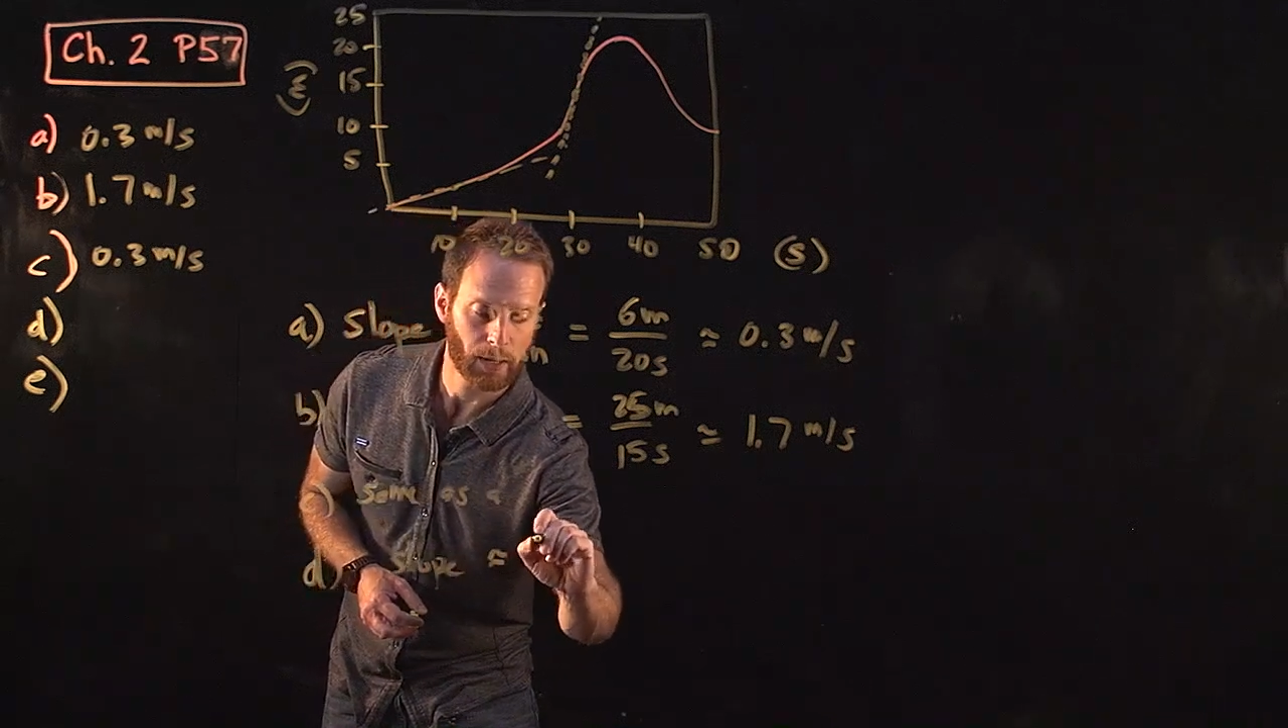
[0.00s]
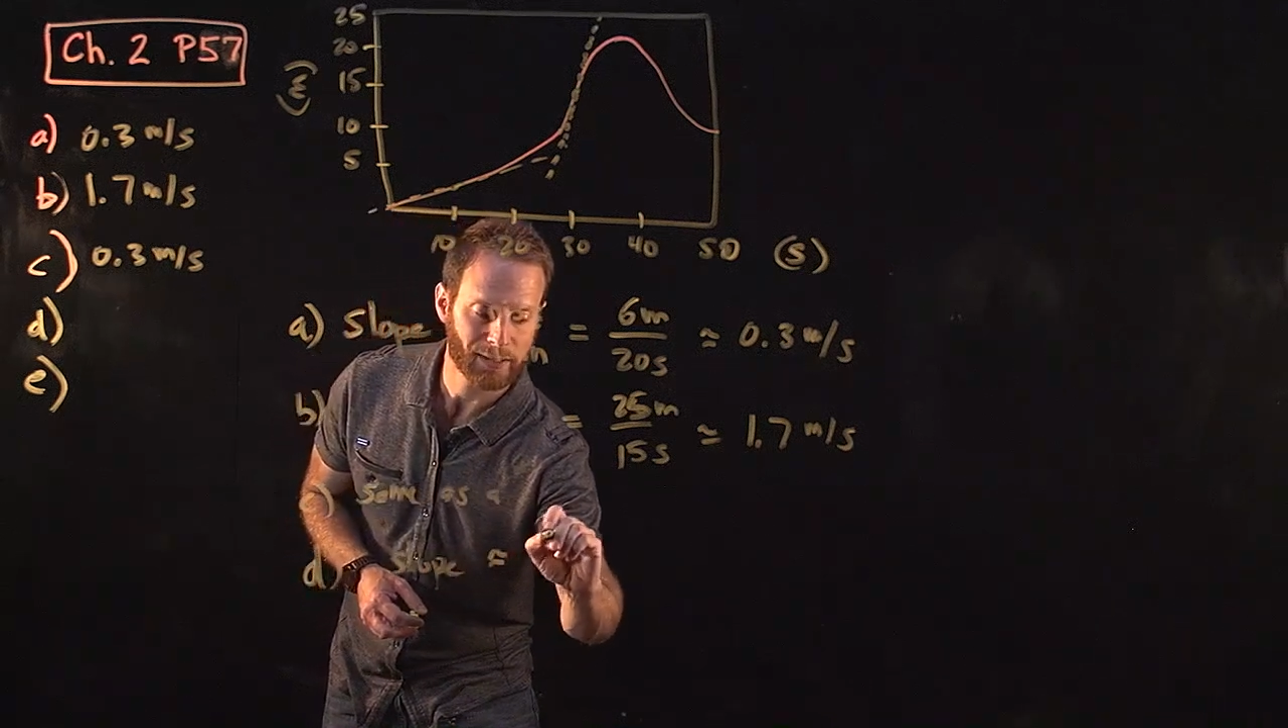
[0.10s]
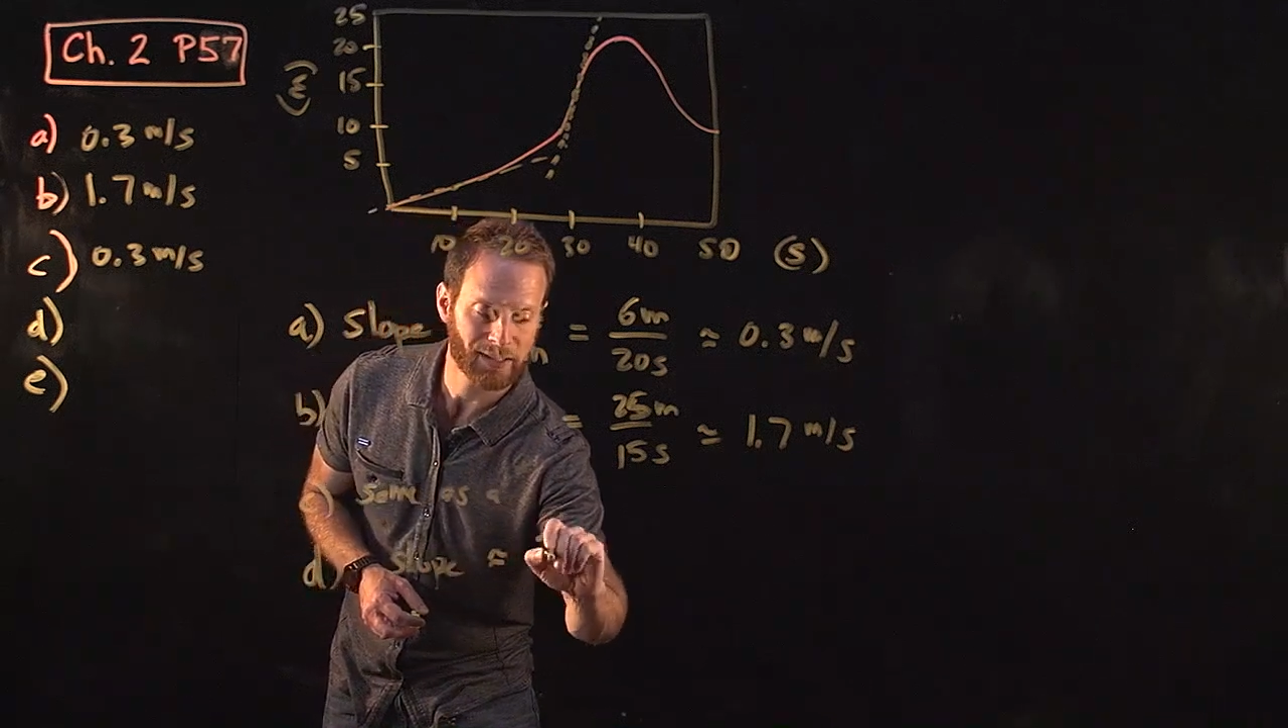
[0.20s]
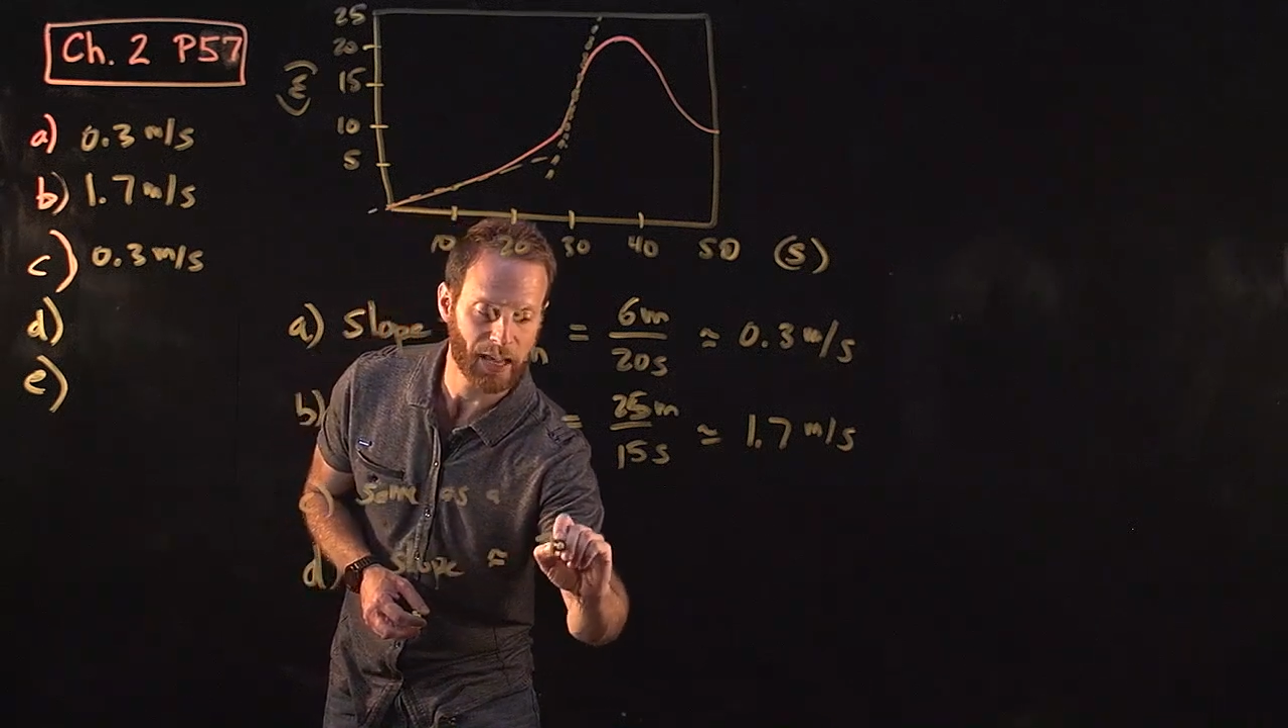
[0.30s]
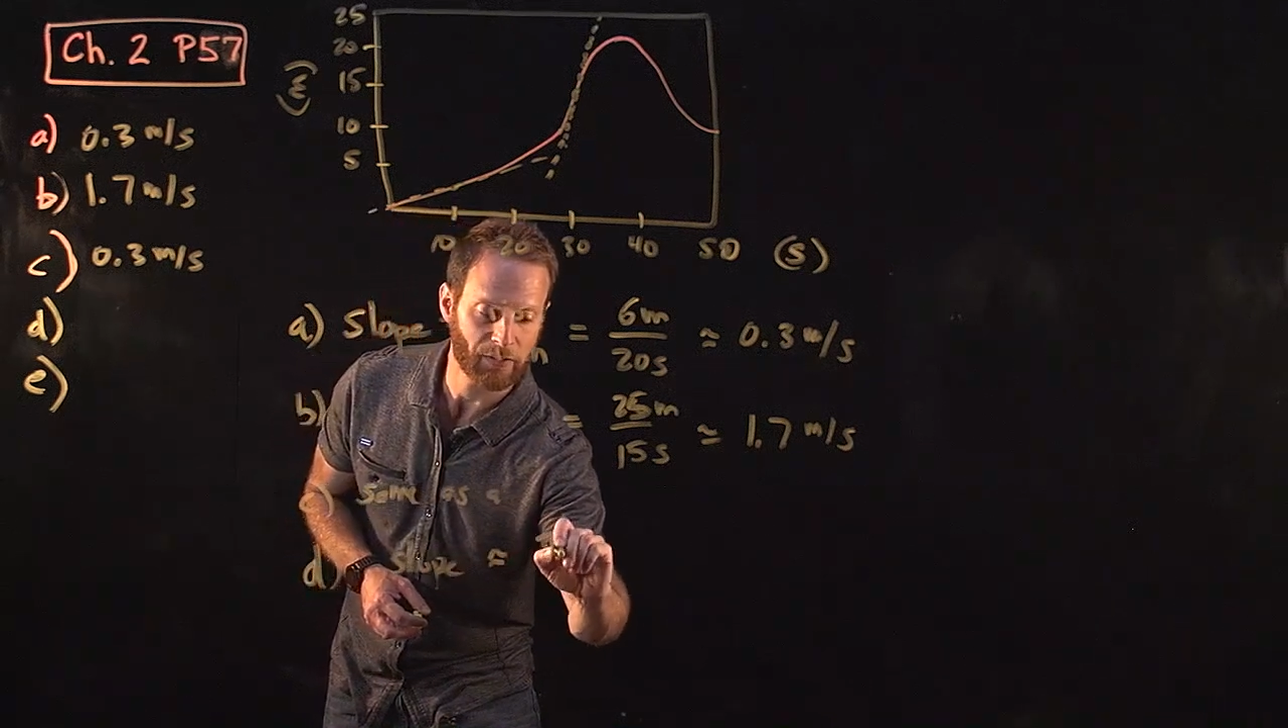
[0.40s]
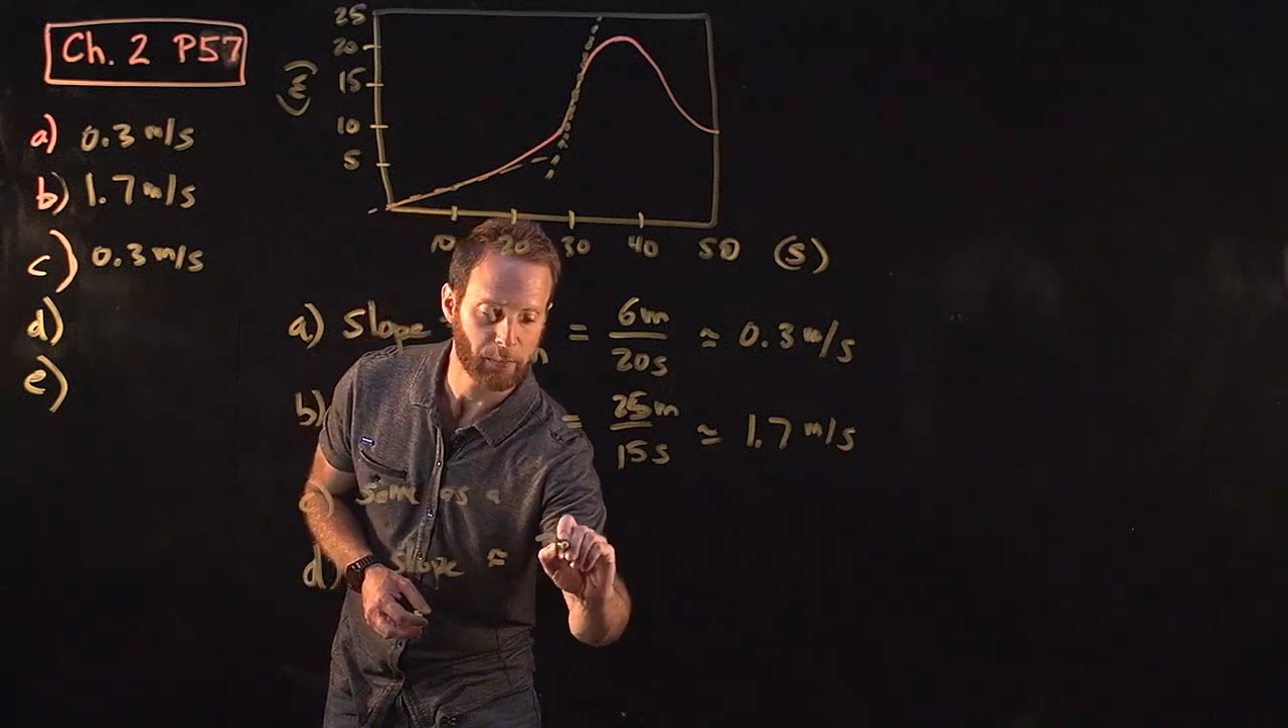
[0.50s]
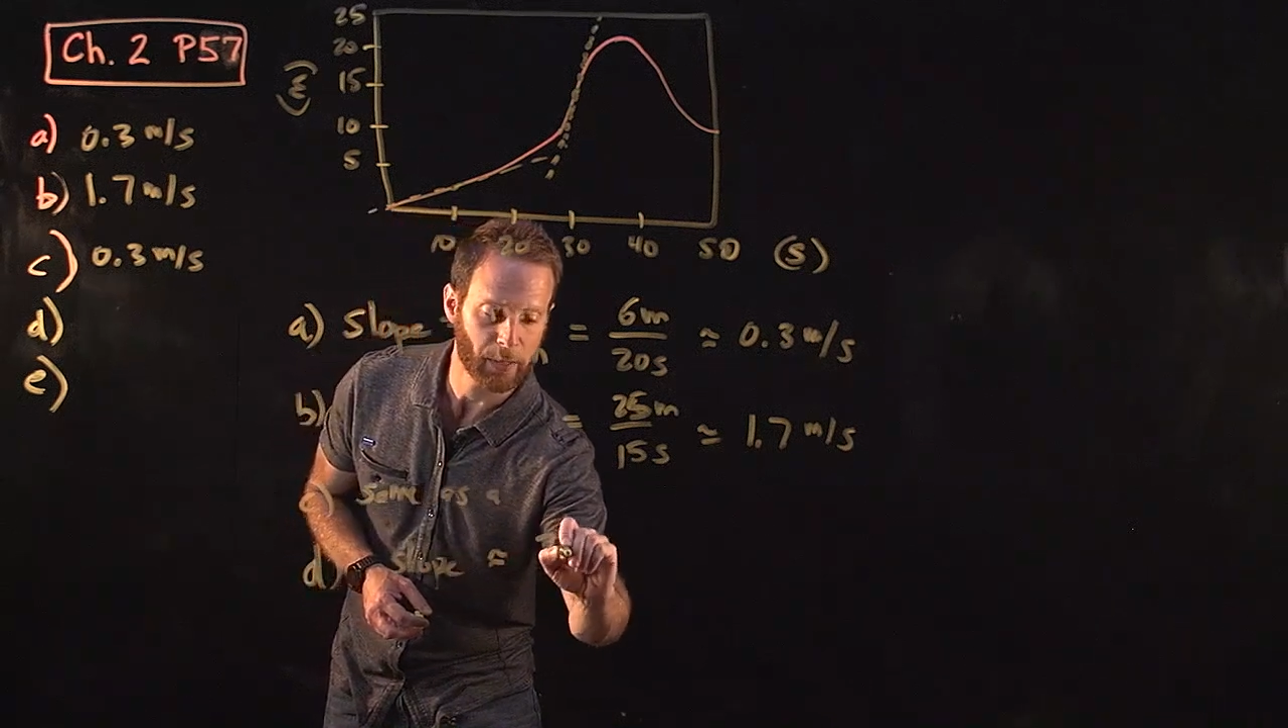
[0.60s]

7